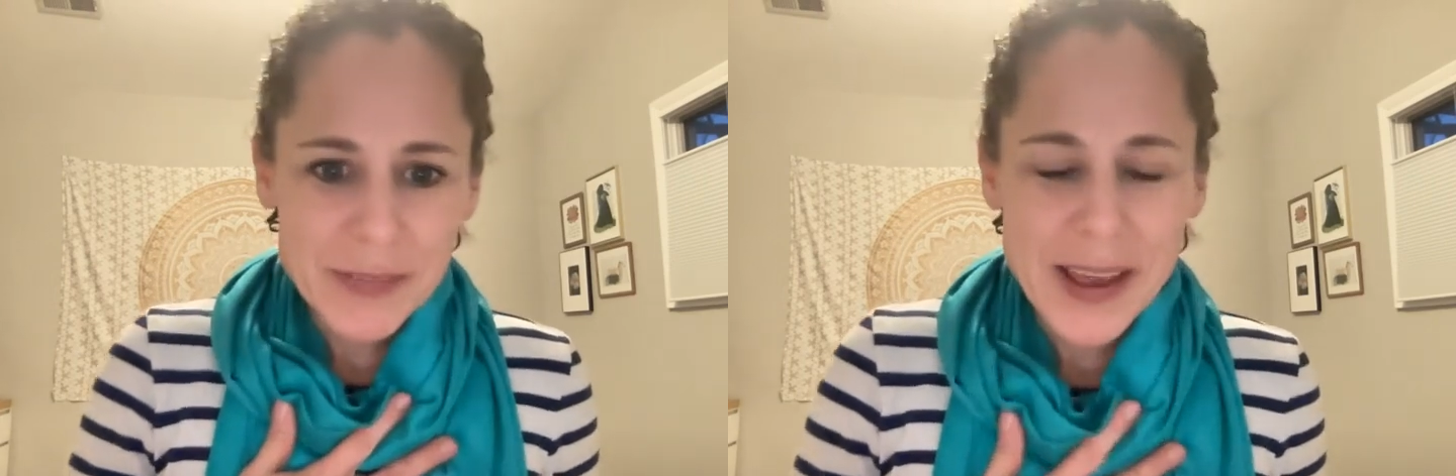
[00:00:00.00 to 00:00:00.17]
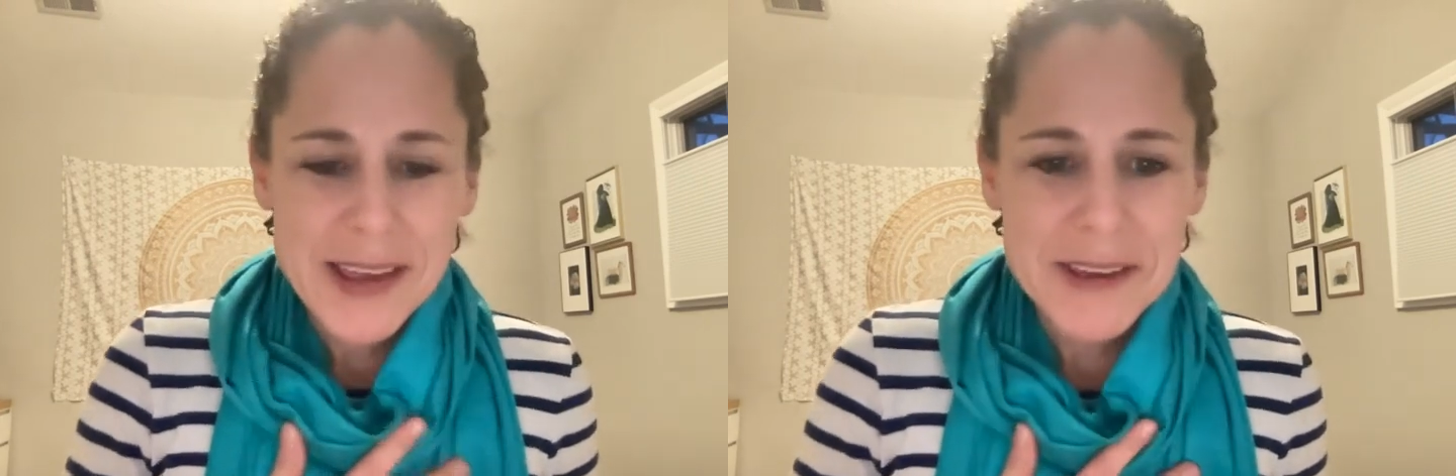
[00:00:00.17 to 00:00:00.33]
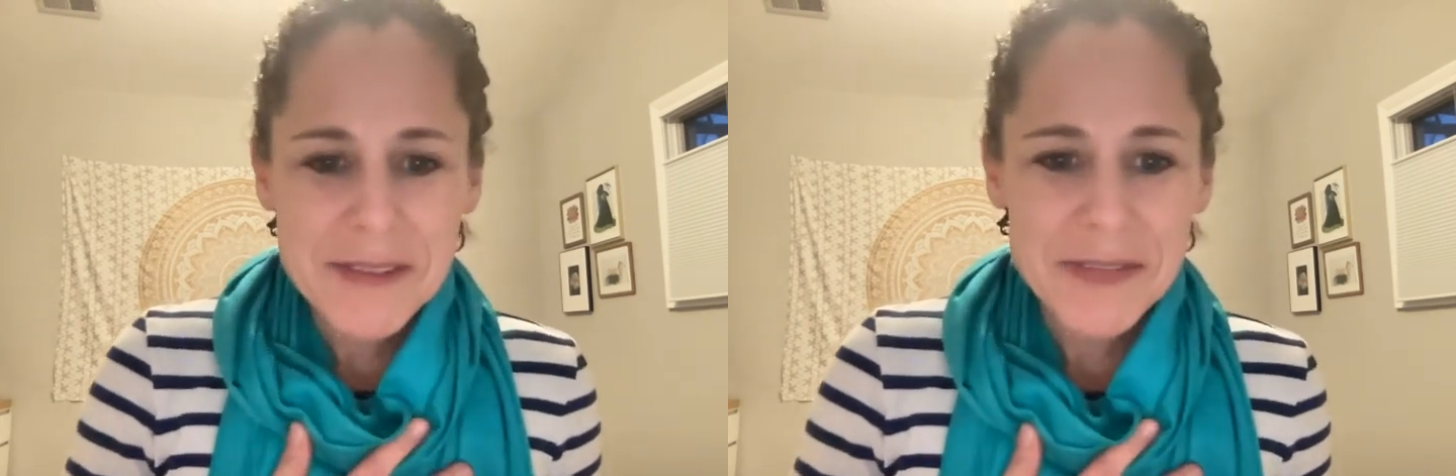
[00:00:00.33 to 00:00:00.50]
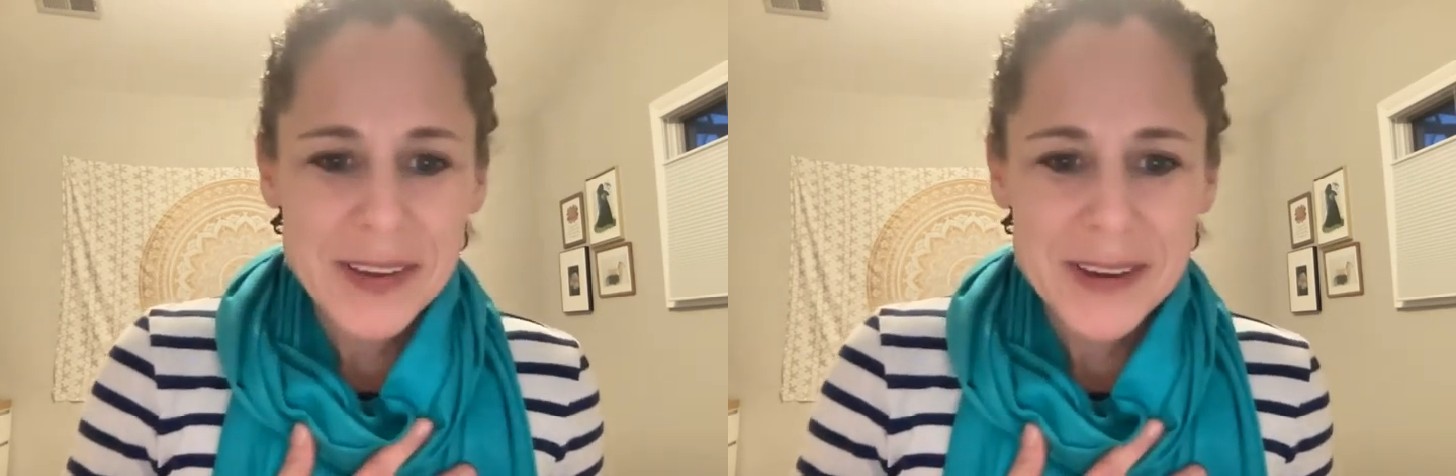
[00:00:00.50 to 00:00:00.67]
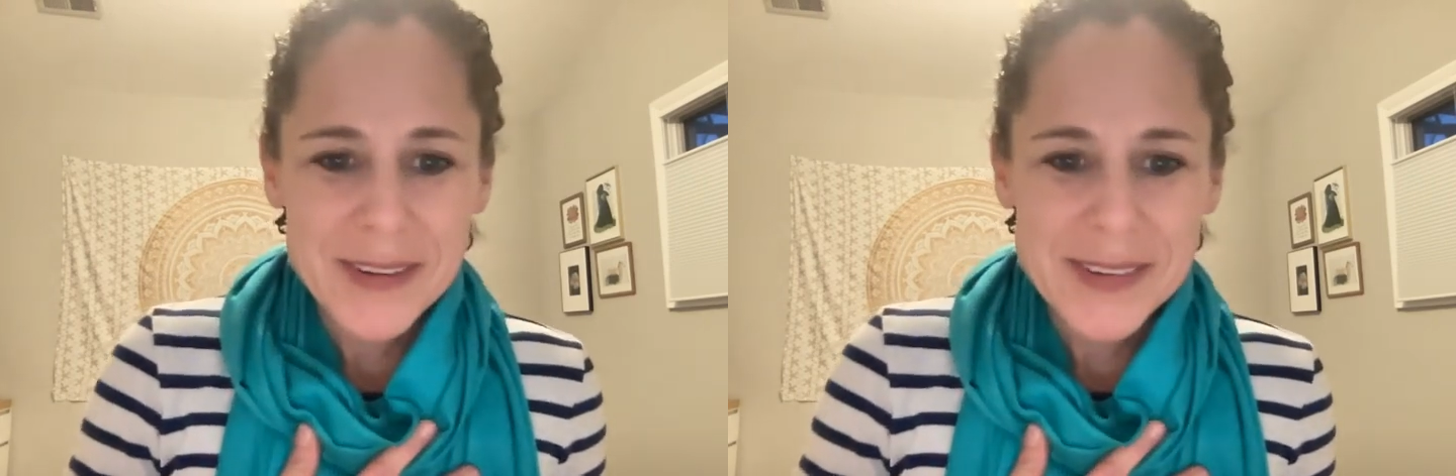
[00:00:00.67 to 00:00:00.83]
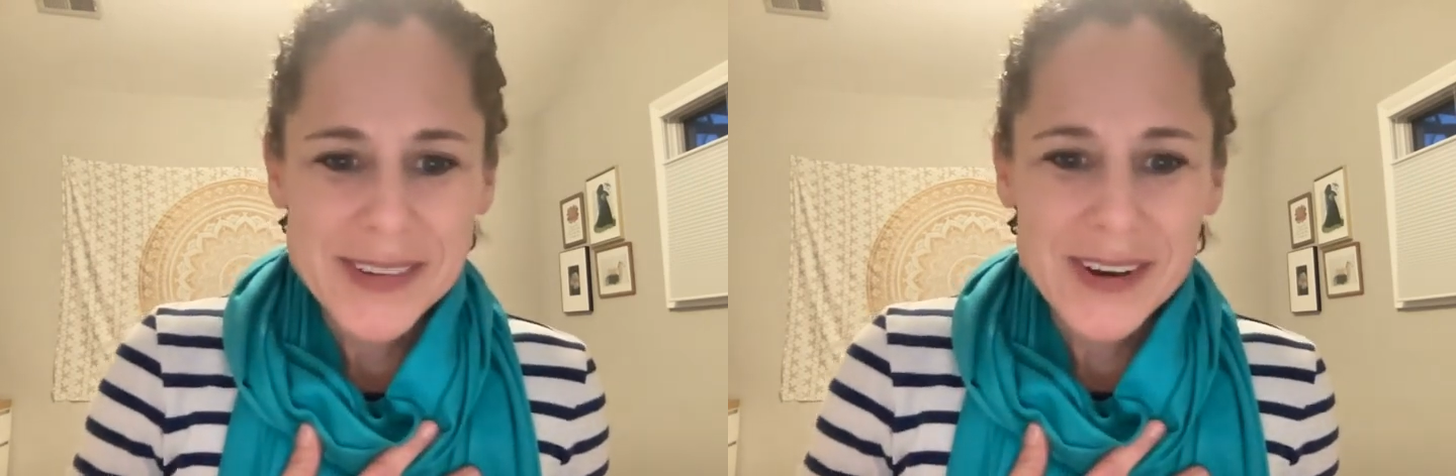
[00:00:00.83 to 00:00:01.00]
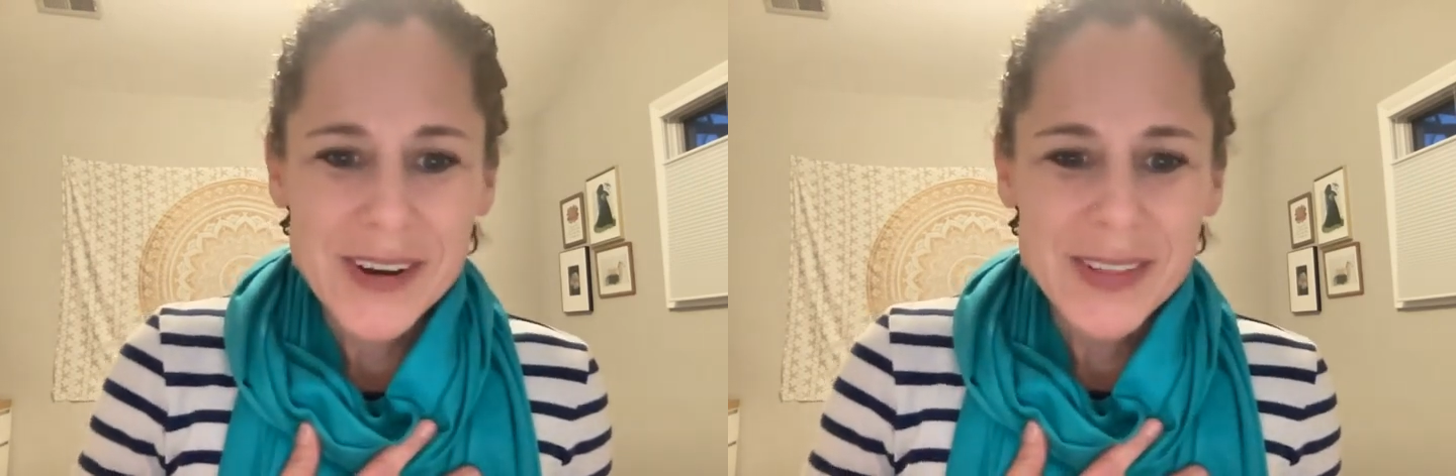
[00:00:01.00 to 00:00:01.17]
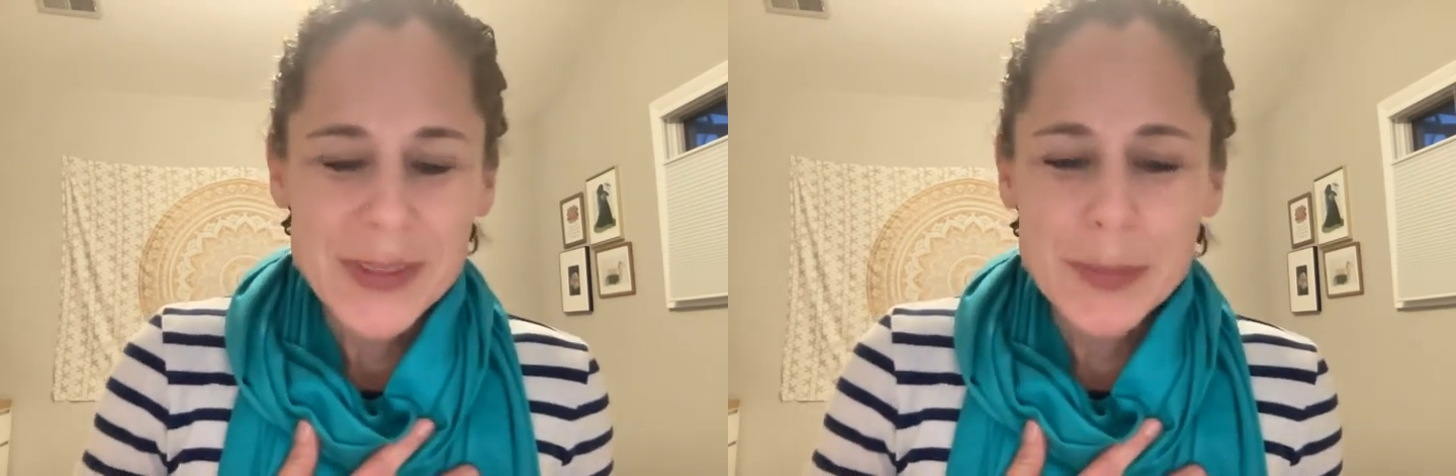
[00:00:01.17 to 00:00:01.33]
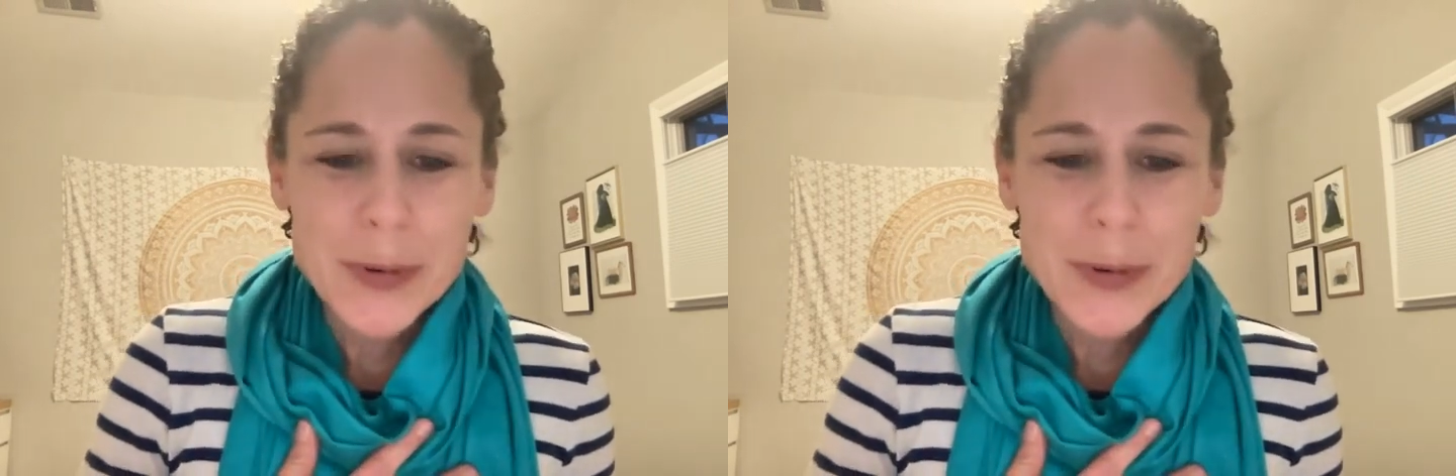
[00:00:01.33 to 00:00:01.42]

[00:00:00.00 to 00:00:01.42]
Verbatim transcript: I have found the